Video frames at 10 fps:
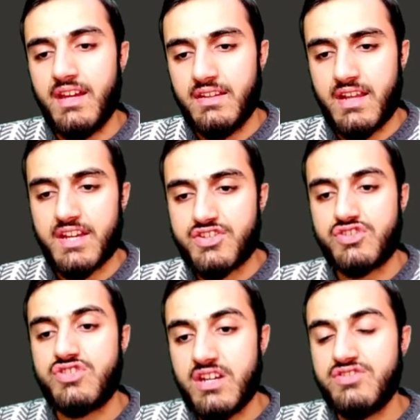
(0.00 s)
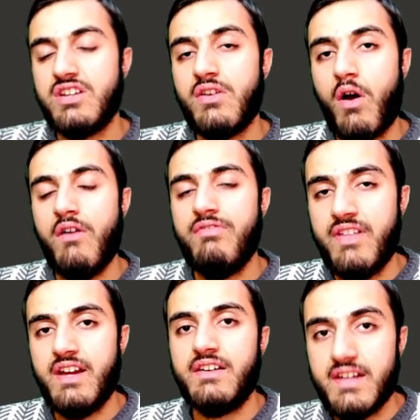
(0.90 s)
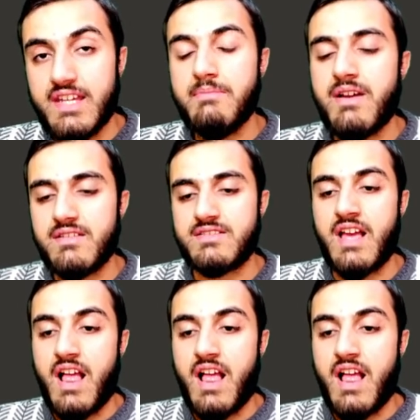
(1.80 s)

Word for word: in exchanging of their emails.